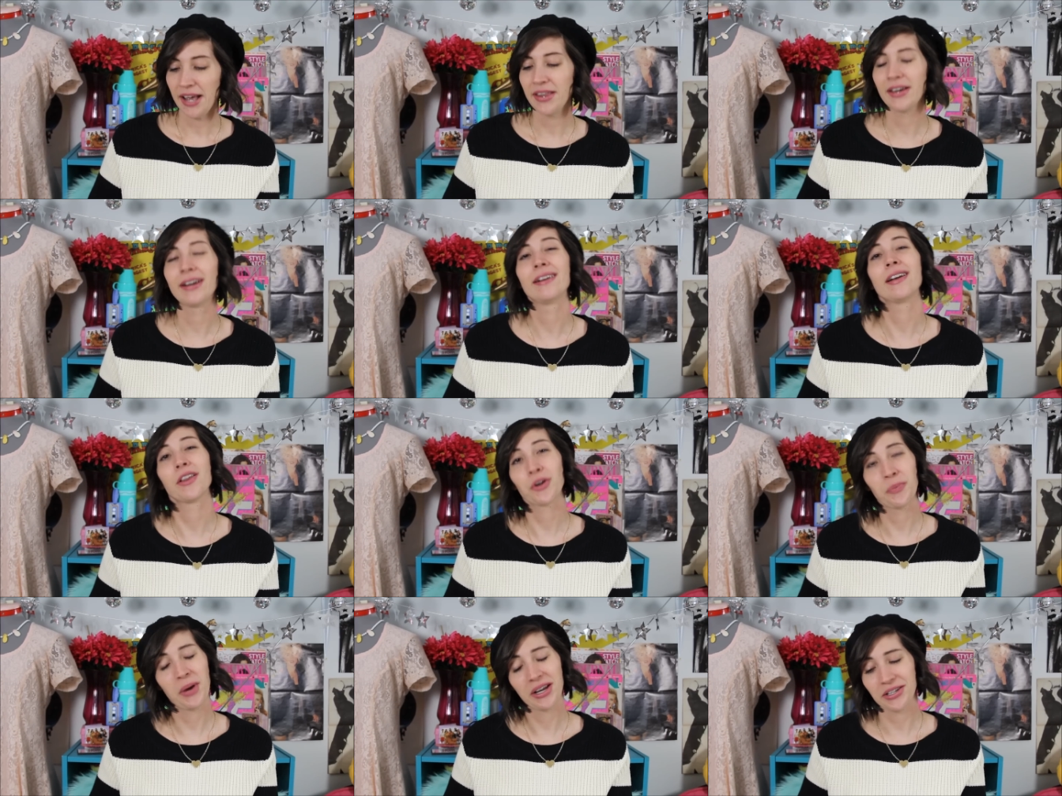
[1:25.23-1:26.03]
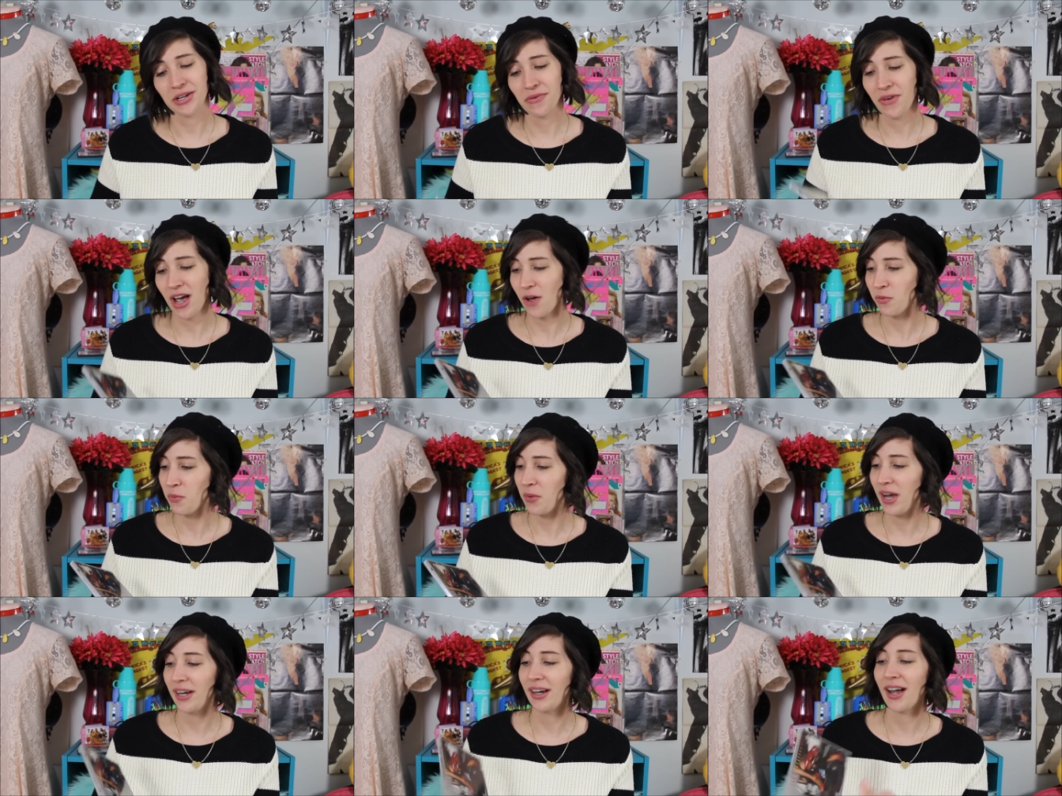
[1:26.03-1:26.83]
And then another best of
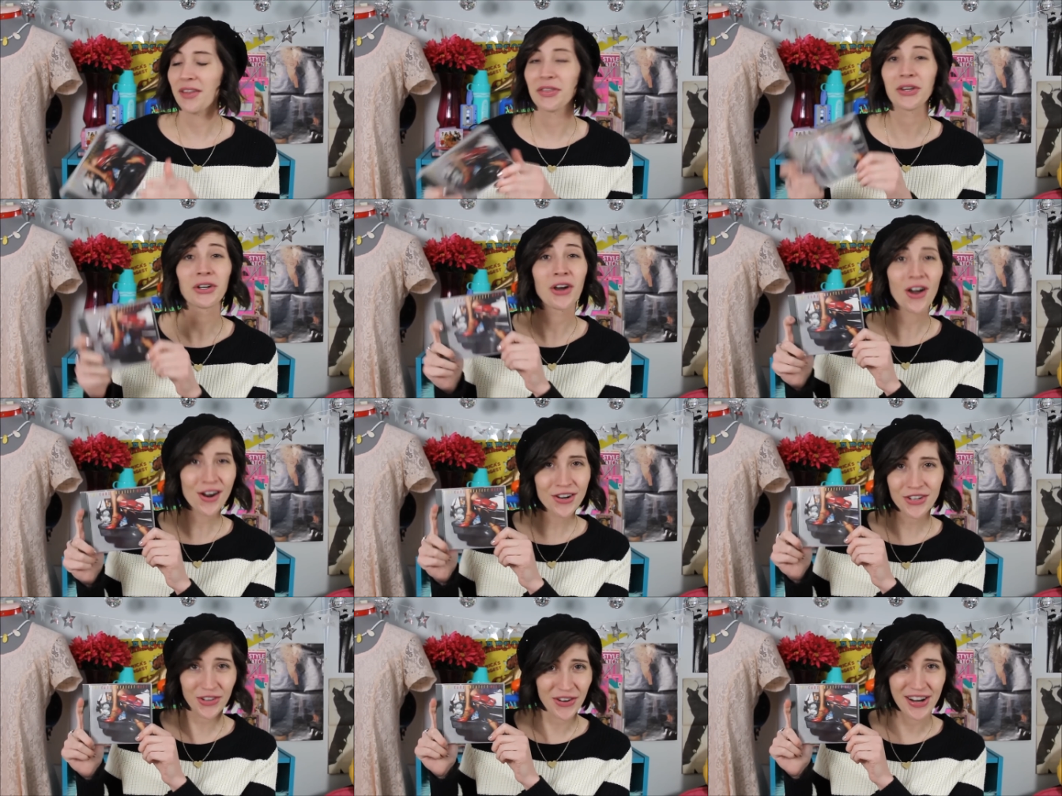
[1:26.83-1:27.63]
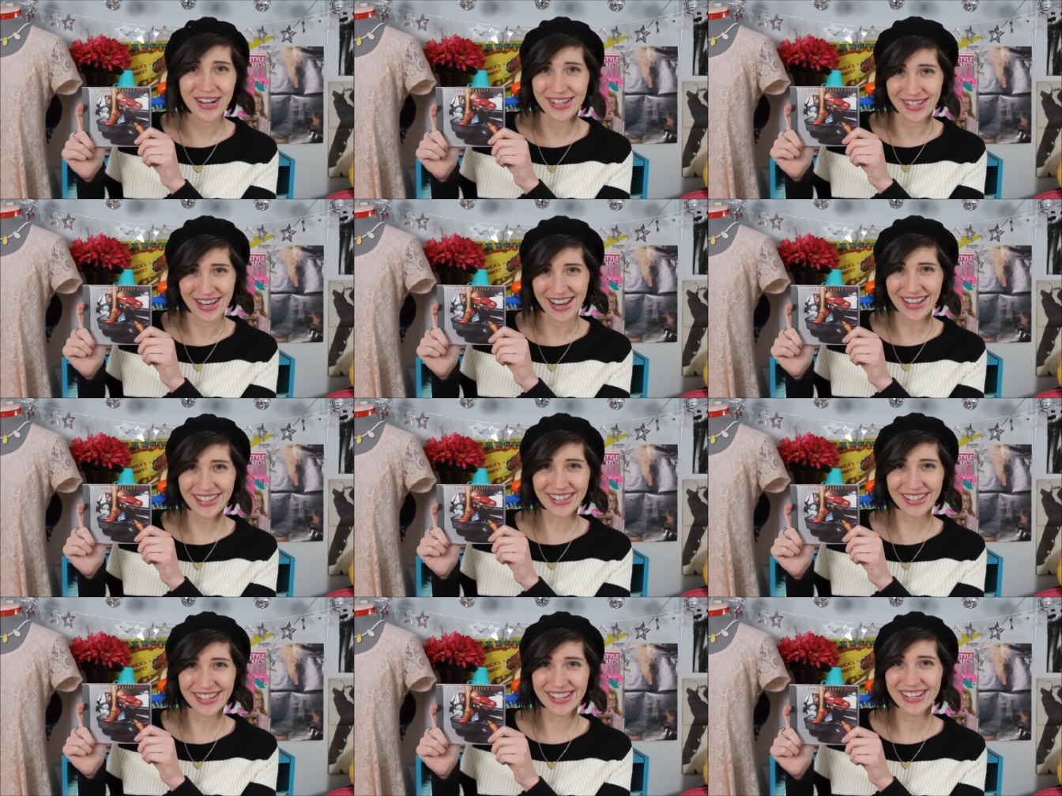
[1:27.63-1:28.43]
album, I got The Cars Greatest
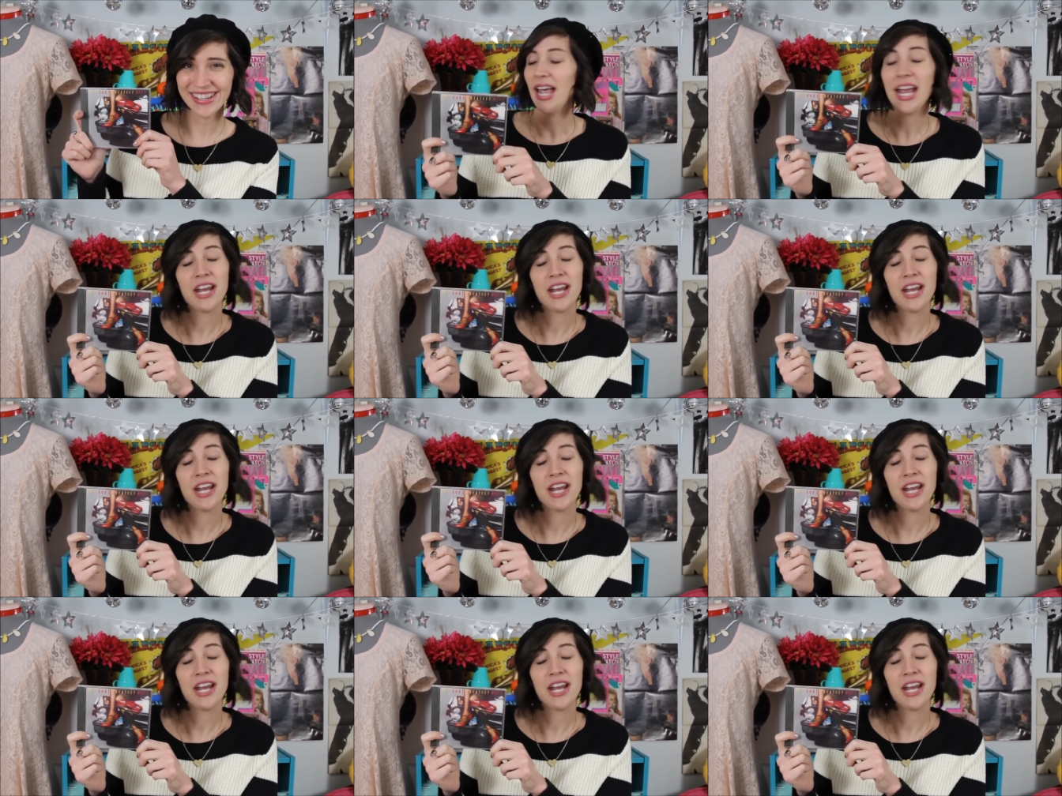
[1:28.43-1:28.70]
Hits.